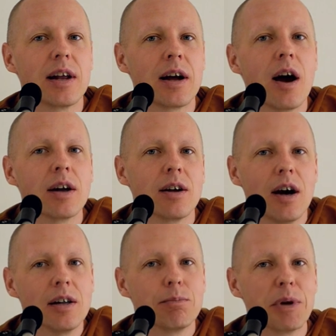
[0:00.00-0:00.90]
Hang on,
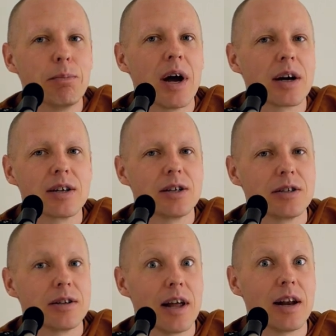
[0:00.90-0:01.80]
I'll be back.
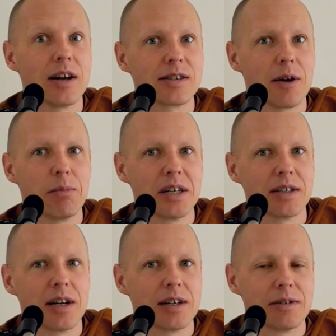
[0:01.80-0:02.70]
Then I start
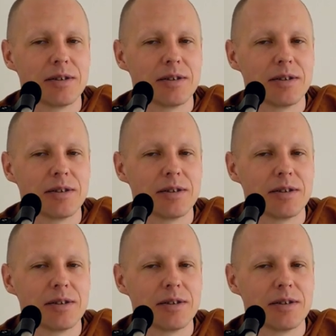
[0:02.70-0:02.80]
meditating.